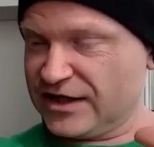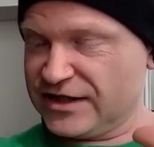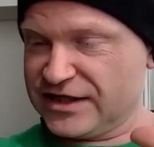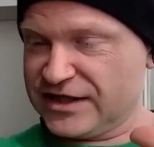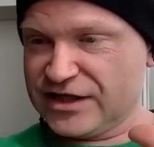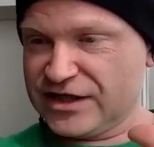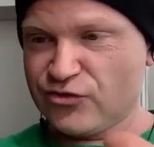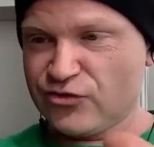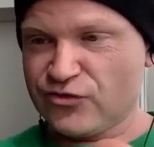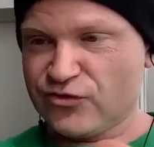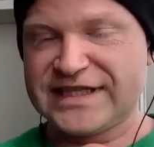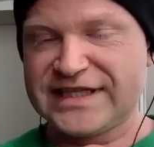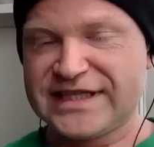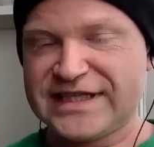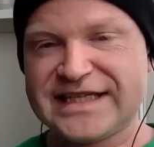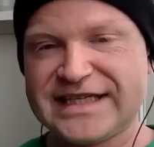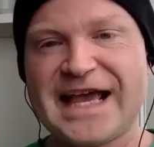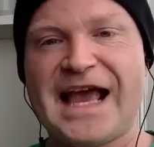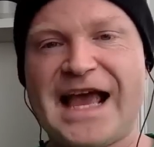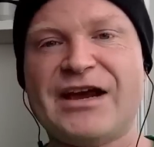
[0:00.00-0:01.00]
a
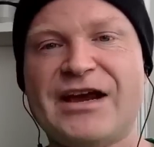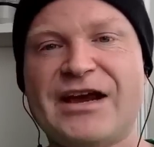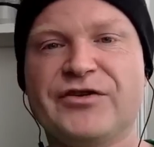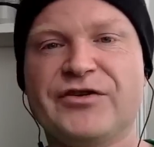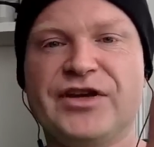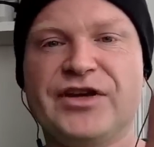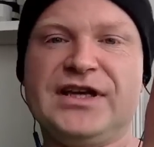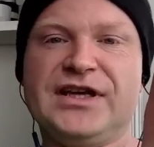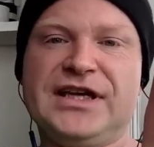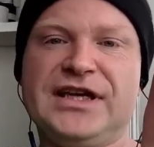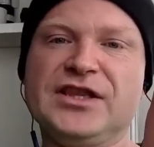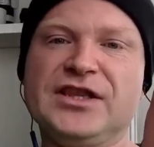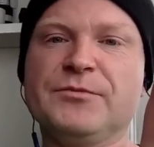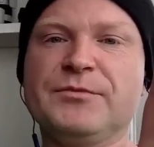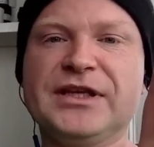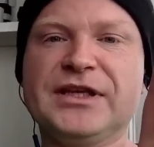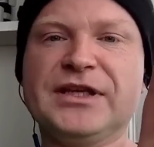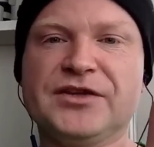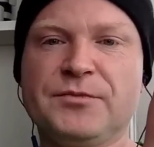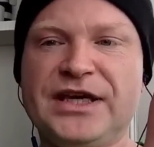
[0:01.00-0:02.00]
decreasing area in the
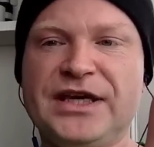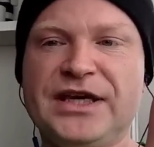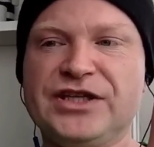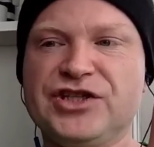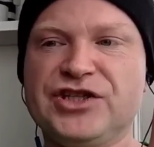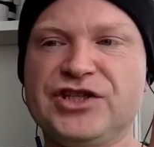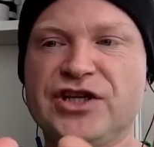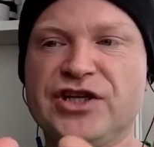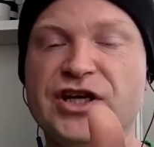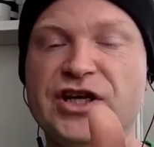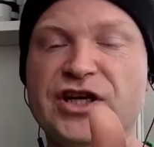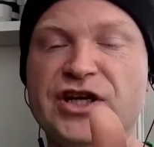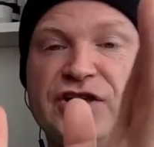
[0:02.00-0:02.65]
middle of the picture